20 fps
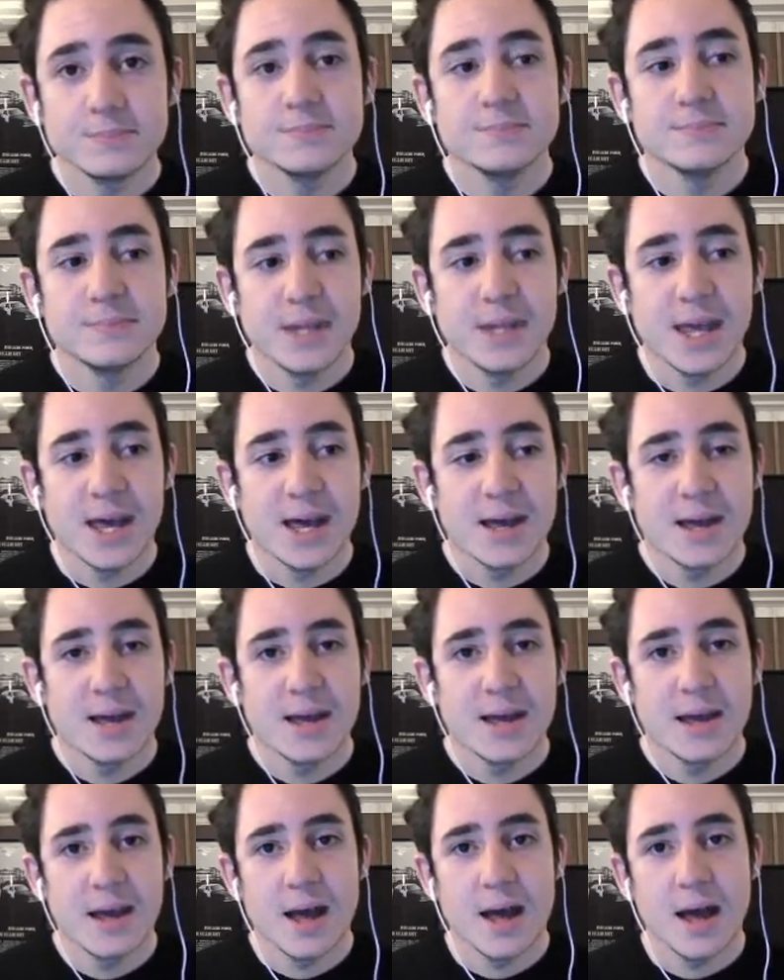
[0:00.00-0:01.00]
Yeah.
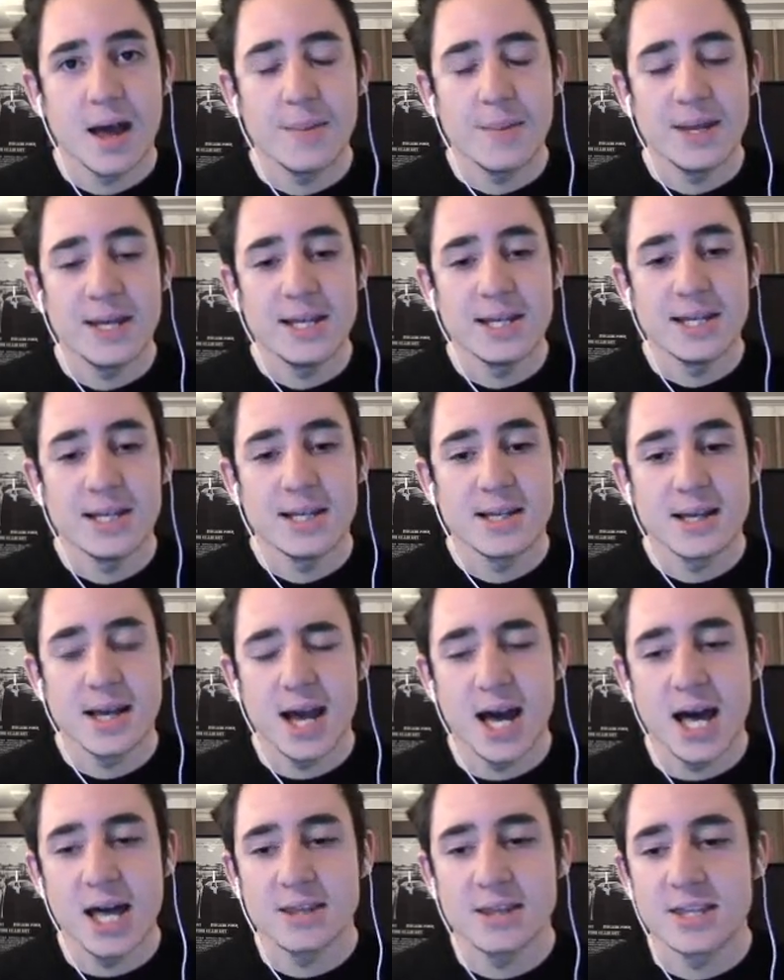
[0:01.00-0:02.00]
I mean,
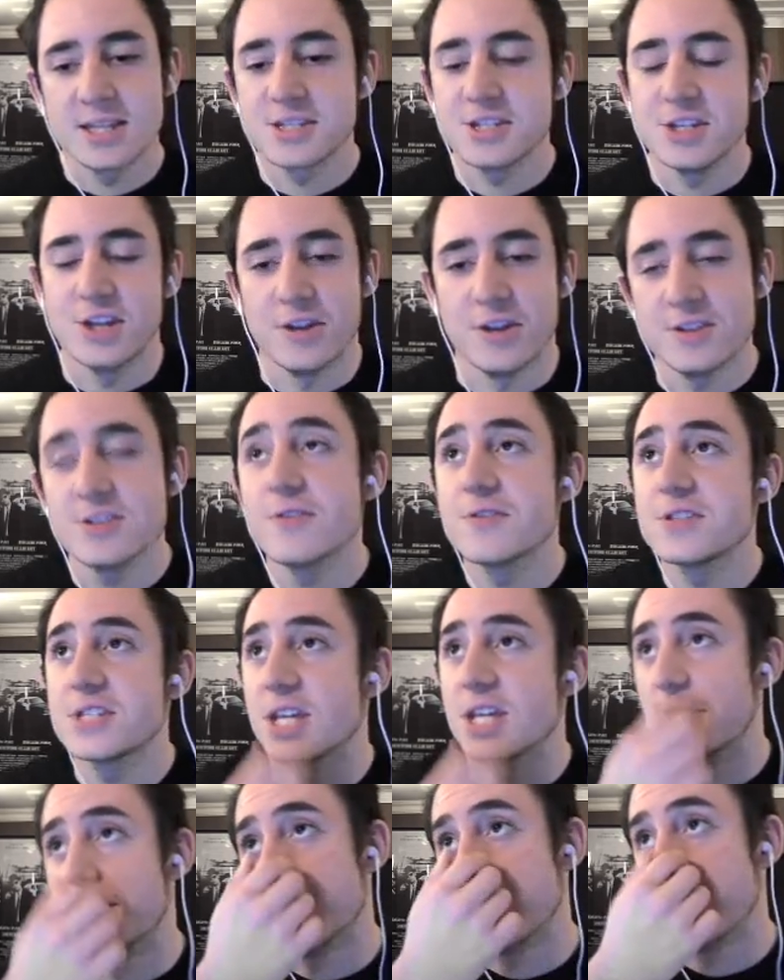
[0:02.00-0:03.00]
there's obviously
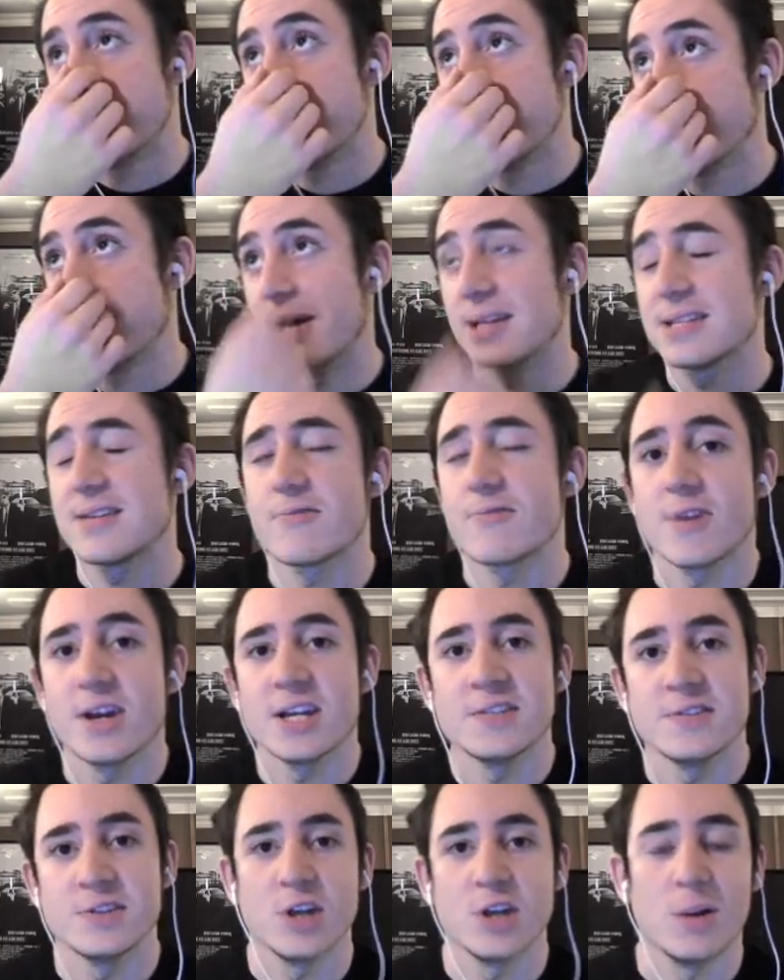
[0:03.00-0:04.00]
going to be the massive
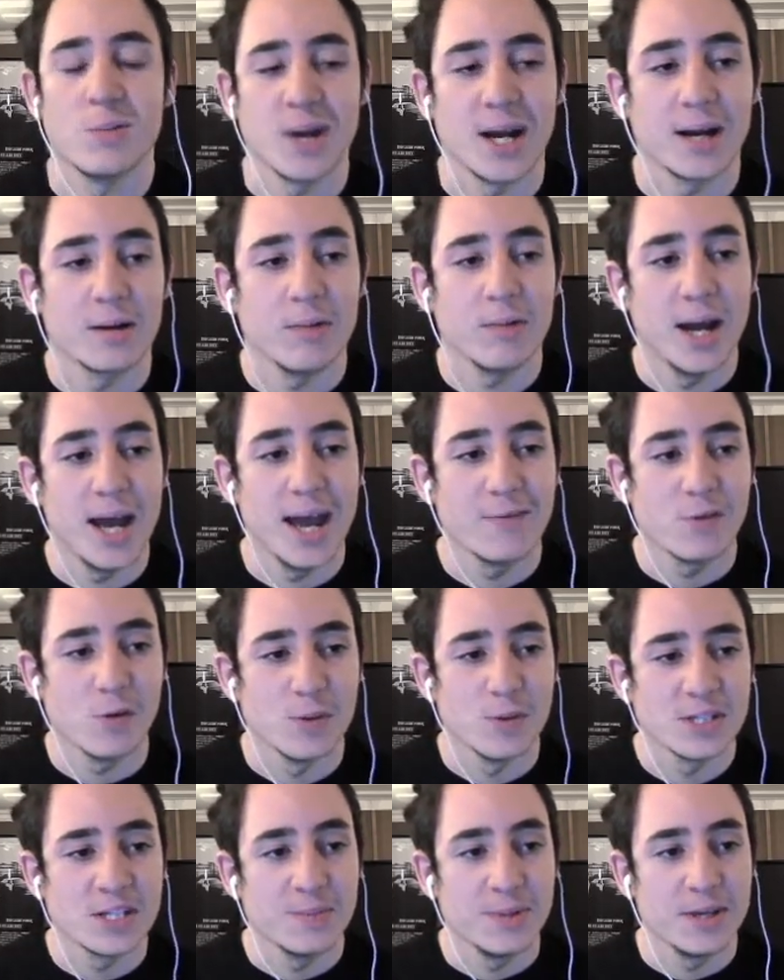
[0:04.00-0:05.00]
race for top rank, right? Everyone
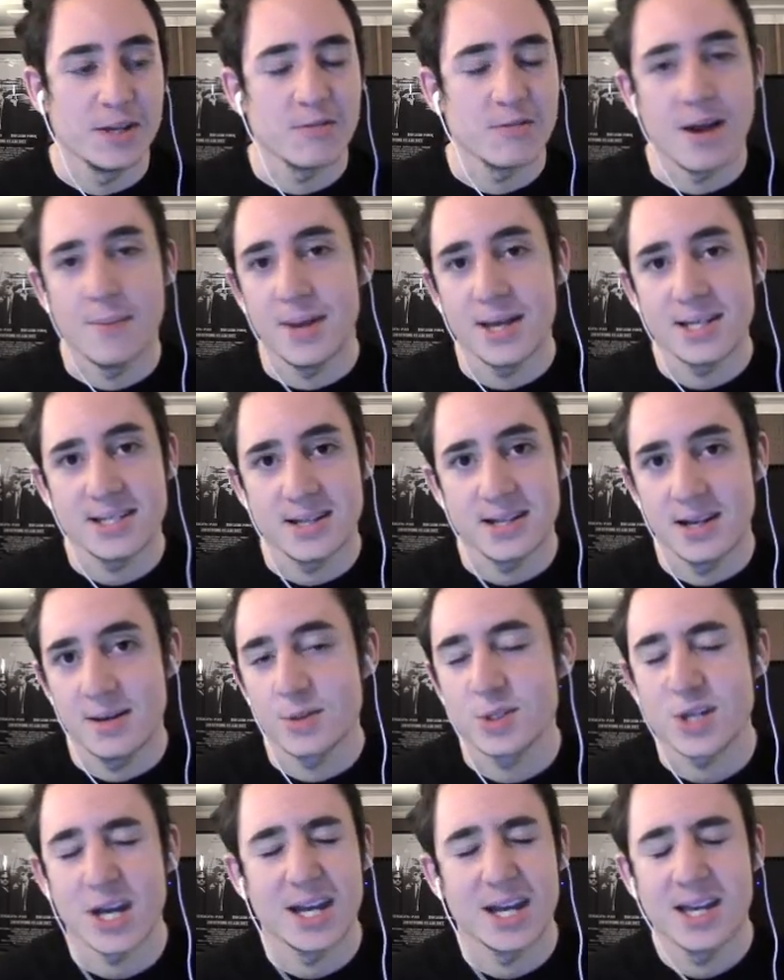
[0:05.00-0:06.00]
wants to be Grandmaster,
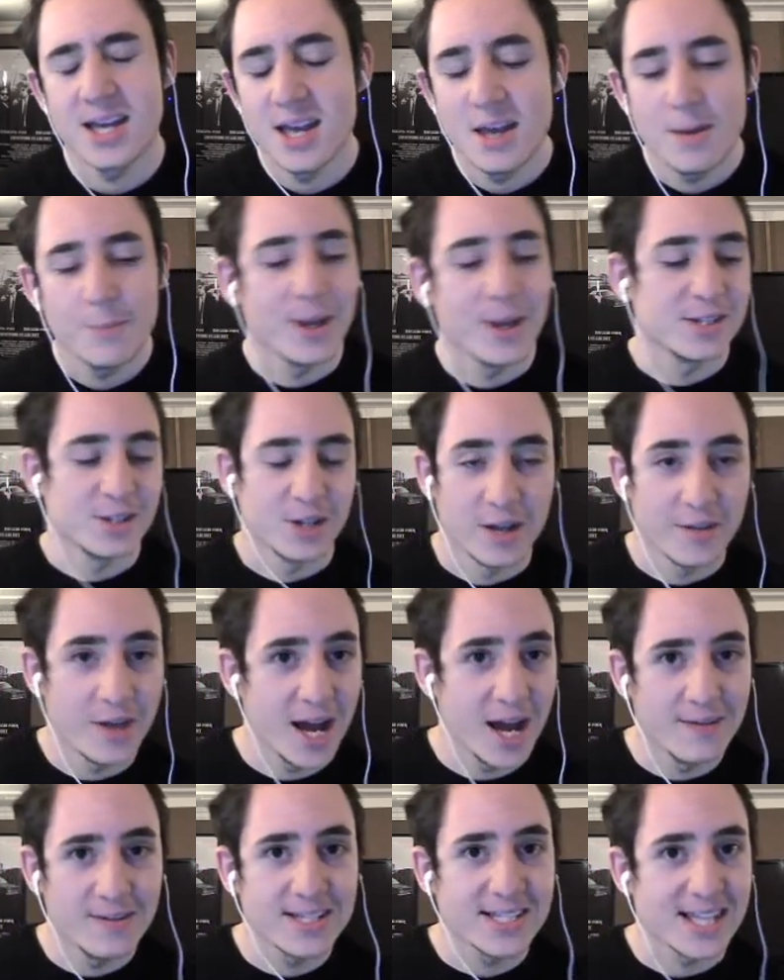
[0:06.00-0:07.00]
which based on other
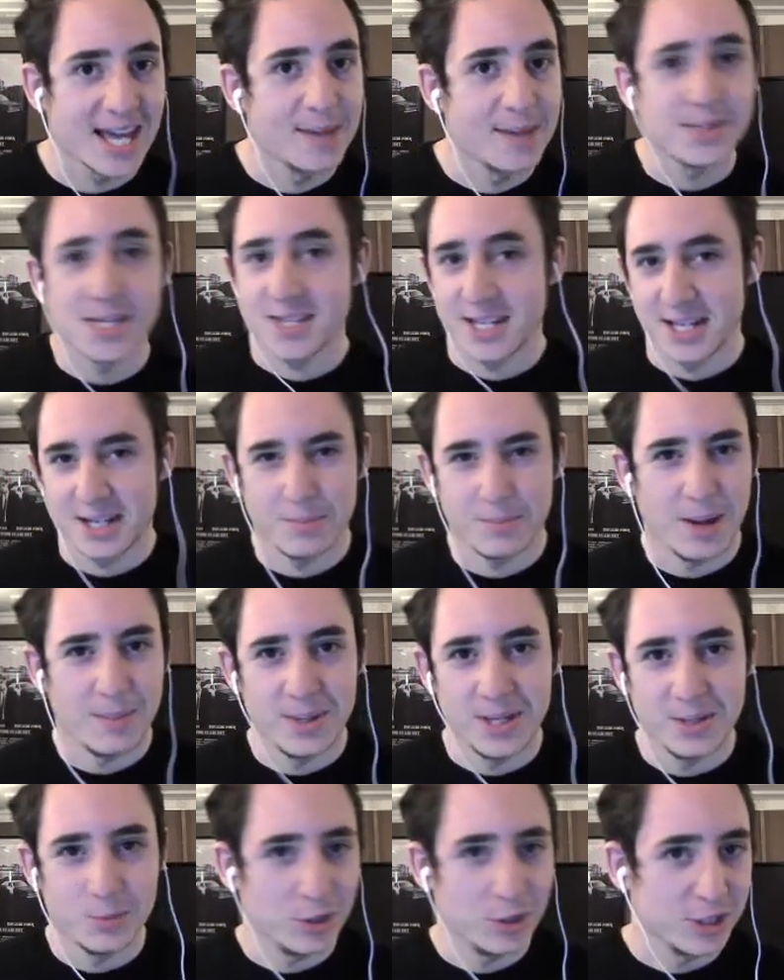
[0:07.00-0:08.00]
high-res games, I think might
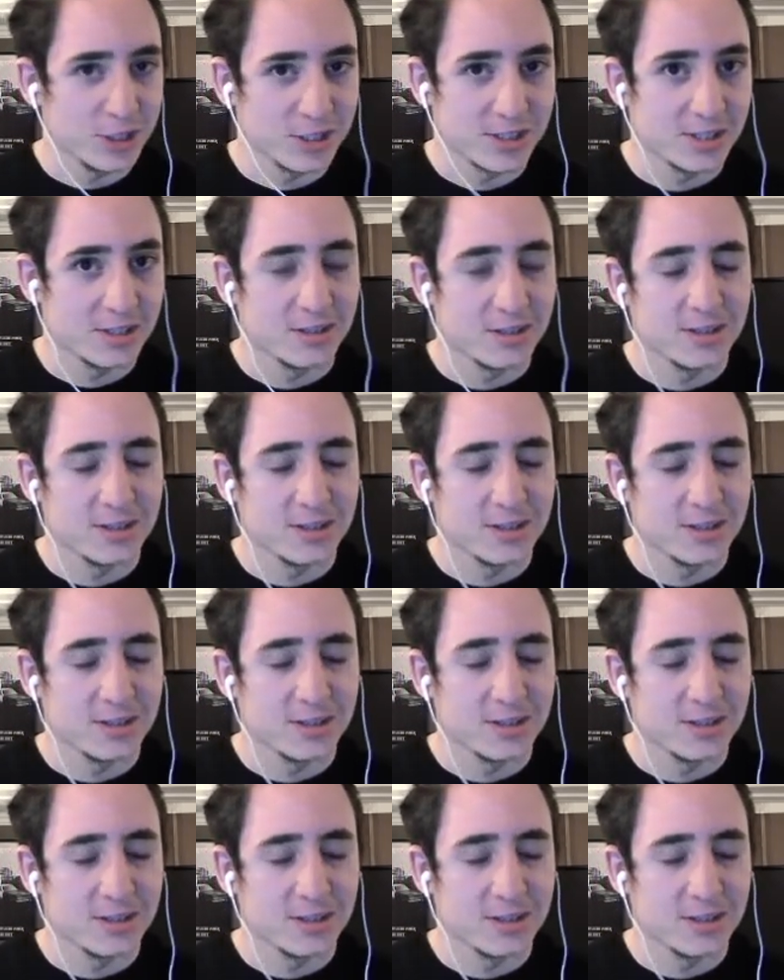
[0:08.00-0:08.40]
be what the